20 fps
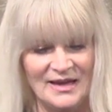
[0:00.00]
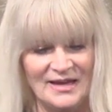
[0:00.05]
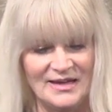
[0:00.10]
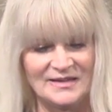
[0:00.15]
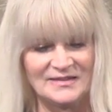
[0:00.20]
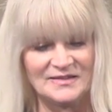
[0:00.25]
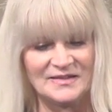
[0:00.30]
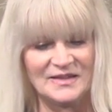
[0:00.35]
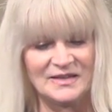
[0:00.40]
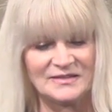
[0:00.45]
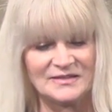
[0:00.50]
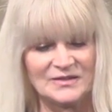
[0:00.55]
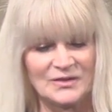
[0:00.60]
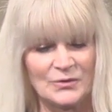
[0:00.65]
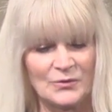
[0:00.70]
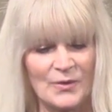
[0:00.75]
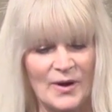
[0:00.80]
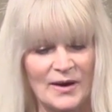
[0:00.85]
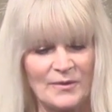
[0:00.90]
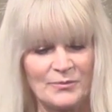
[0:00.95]
Is this
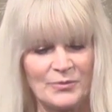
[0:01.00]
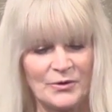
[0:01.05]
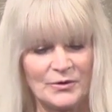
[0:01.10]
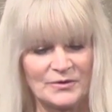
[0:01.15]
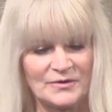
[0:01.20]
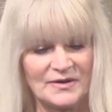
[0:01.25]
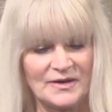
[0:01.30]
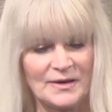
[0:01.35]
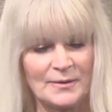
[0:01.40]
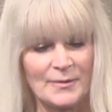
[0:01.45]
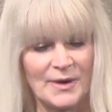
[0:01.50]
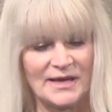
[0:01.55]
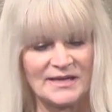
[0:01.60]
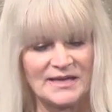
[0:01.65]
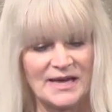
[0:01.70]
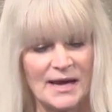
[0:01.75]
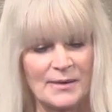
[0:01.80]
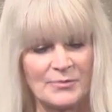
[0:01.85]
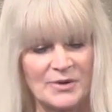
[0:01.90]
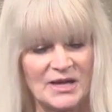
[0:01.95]
the right person? Am I
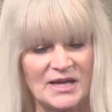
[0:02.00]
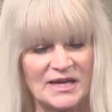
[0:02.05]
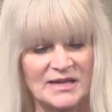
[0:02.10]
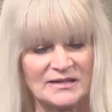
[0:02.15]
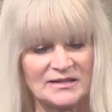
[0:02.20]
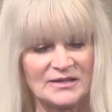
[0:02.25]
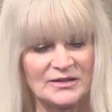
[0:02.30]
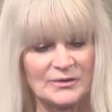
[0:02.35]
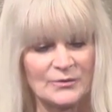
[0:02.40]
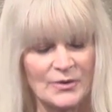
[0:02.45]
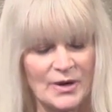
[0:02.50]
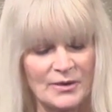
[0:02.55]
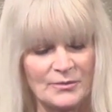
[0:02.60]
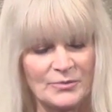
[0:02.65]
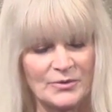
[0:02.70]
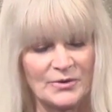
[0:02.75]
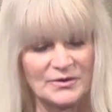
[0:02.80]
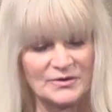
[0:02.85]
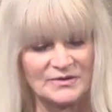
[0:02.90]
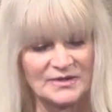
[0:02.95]
tapping into the right
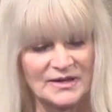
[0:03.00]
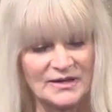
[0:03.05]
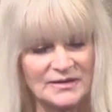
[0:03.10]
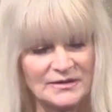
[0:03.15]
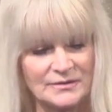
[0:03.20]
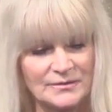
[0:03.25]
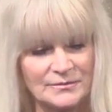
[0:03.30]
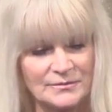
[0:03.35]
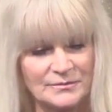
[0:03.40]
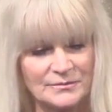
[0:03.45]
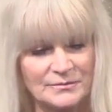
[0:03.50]
person?